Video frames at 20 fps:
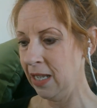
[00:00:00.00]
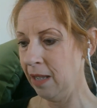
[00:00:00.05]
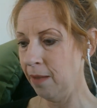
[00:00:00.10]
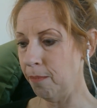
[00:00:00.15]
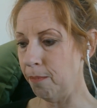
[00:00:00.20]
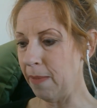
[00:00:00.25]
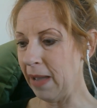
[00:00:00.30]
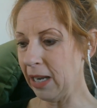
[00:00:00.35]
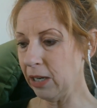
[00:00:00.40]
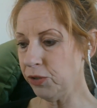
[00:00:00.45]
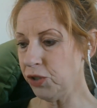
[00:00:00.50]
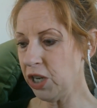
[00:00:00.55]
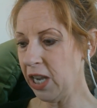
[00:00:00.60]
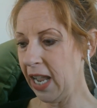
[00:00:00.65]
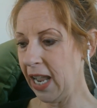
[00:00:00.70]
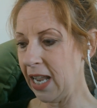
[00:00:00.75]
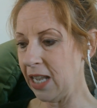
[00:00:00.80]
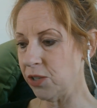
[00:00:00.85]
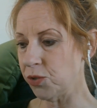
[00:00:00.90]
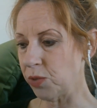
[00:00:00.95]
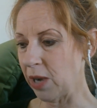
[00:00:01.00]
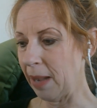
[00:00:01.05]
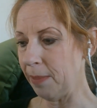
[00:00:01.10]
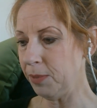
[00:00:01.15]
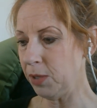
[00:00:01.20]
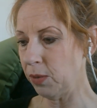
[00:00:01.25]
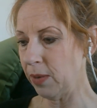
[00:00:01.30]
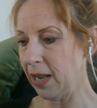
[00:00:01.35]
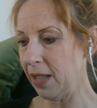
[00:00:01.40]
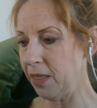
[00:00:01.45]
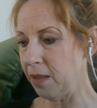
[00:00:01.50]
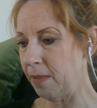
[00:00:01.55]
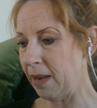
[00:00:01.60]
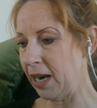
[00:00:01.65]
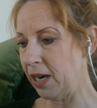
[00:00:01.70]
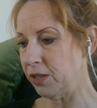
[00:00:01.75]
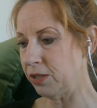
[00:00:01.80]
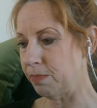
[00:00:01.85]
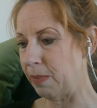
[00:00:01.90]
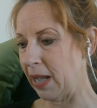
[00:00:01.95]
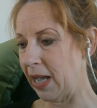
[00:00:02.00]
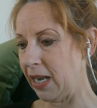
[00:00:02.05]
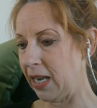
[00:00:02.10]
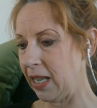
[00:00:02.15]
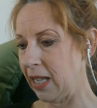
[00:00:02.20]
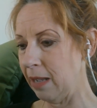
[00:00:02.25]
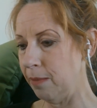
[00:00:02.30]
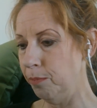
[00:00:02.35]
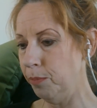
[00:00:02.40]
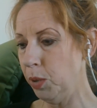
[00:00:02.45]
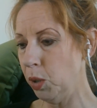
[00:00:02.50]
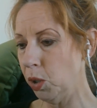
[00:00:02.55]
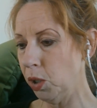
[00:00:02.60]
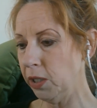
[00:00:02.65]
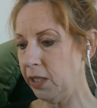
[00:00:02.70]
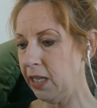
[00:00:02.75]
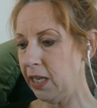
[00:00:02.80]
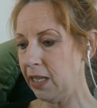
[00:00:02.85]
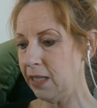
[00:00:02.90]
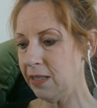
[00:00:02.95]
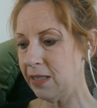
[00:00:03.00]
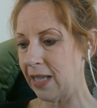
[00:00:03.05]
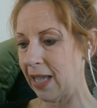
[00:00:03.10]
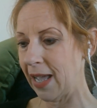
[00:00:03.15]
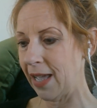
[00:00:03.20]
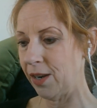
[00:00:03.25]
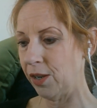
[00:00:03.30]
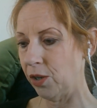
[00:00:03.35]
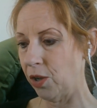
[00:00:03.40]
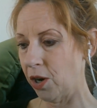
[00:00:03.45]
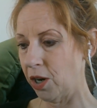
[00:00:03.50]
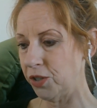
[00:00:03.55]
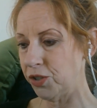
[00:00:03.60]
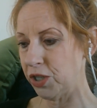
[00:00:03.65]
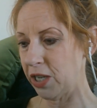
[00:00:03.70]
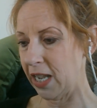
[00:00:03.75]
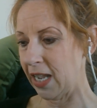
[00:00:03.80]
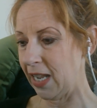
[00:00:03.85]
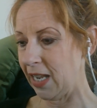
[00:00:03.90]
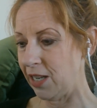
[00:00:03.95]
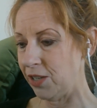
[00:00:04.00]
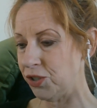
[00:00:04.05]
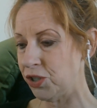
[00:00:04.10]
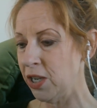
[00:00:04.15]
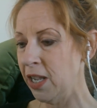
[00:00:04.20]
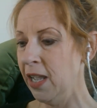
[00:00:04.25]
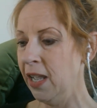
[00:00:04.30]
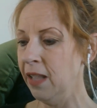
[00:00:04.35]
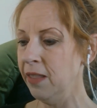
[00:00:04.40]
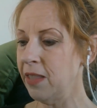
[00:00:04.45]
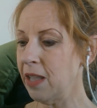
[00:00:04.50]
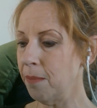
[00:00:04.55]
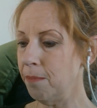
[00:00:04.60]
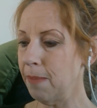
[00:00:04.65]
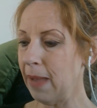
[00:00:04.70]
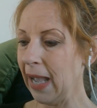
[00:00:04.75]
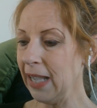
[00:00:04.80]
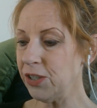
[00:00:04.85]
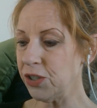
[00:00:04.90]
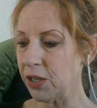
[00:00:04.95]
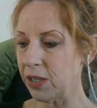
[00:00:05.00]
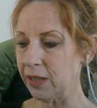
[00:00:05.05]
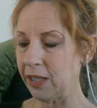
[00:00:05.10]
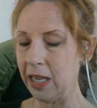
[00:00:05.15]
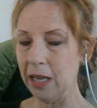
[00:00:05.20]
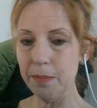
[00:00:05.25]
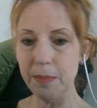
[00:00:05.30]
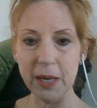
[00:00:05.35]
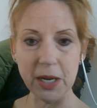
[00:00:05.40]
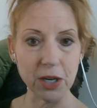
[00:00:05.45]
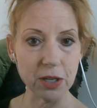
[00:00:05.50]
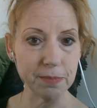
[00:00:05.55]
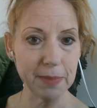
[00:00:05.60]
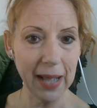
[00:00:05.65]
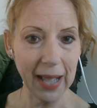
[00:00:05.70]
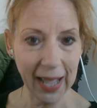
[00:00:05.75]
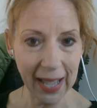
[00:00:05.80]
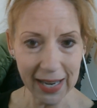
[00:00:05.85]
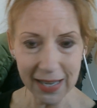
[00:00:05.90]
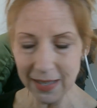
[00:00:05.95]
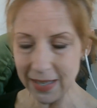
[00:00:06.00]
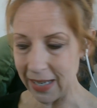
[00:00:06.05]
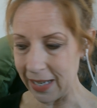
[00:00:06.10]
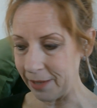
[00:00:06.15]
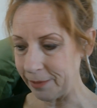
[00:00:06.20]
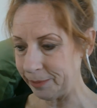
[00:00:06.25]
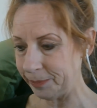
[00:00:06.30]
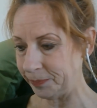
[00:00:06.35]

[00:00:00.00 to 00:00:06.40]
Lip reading: metal chains wrapped around the bear's body and pulled it inside a large cage that magically appeared behind it.